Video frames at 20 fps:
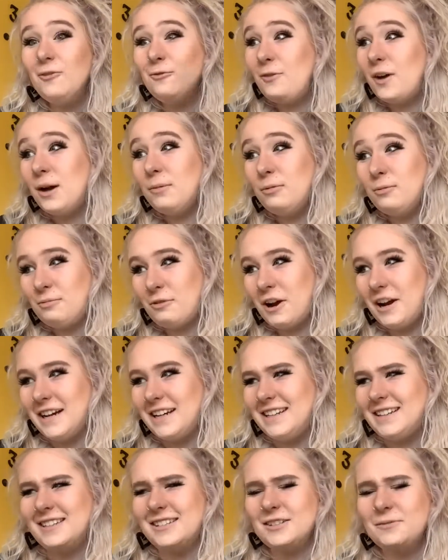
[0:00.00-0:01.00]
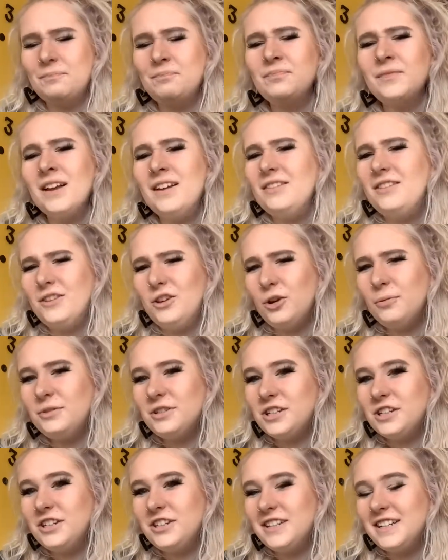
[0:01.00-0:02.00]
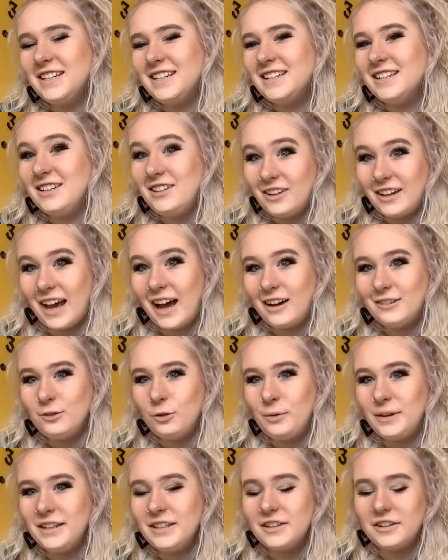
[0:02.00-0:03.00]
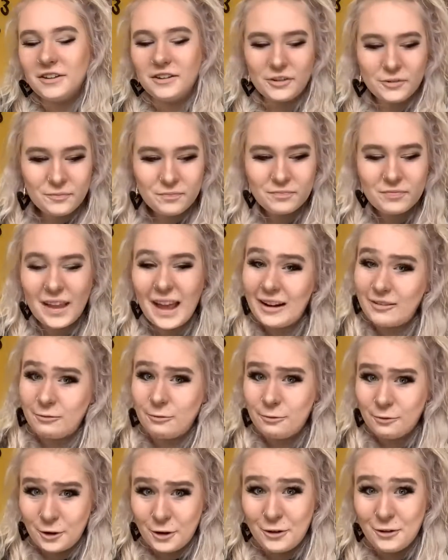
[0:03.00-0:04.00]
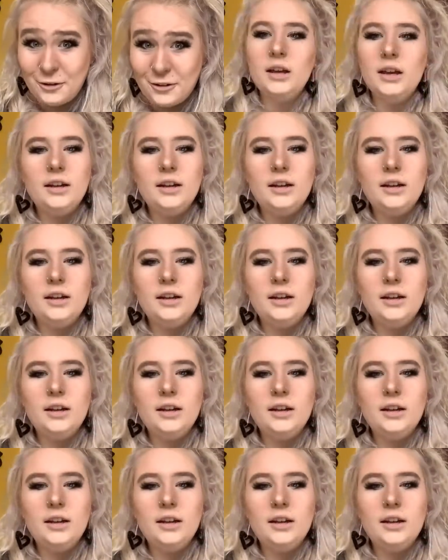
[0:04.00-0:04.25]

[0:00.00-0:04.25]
verbal praise the opportunity to look out of a window and food.